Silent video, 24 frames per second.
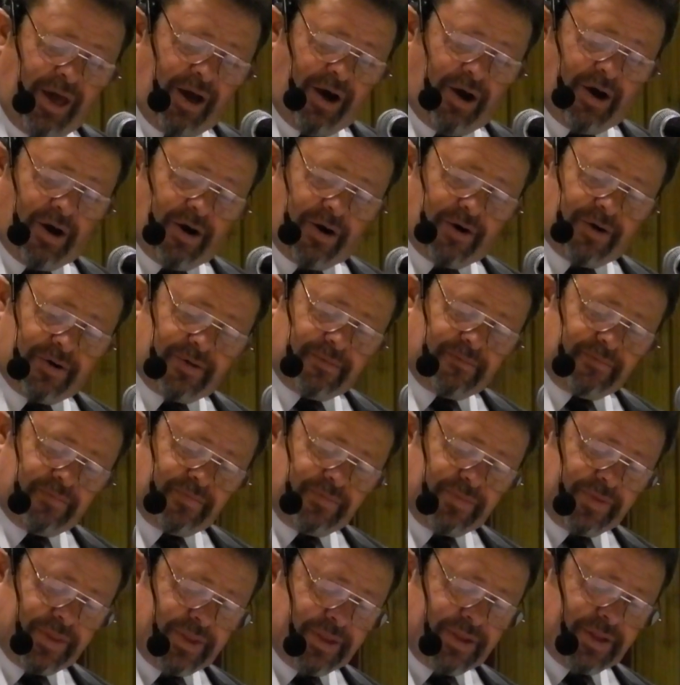Our
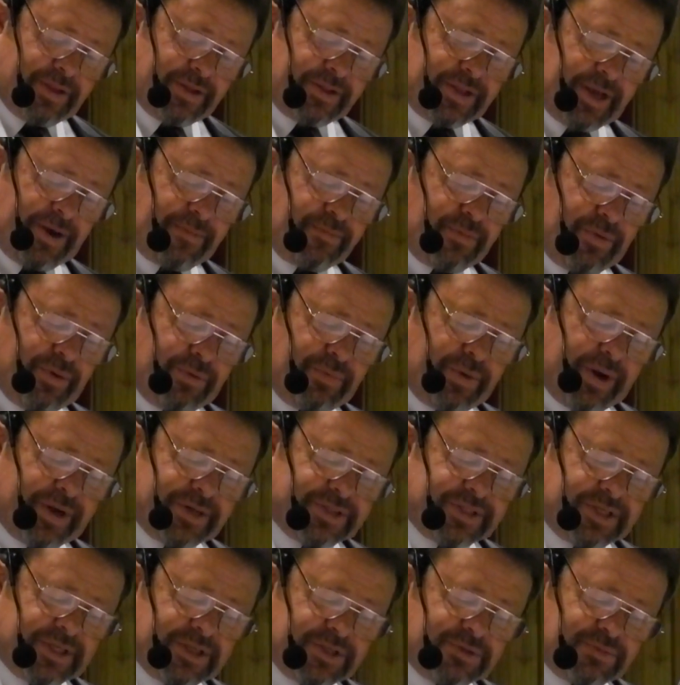temporary
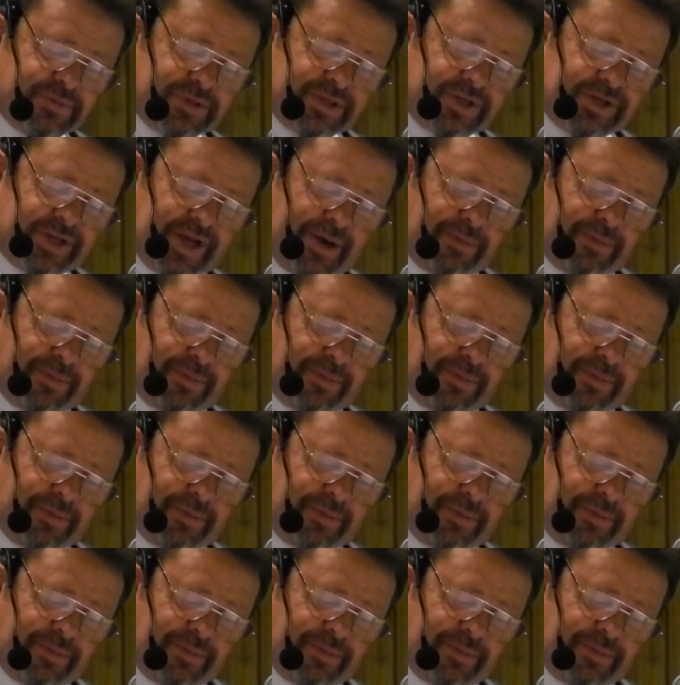residence was a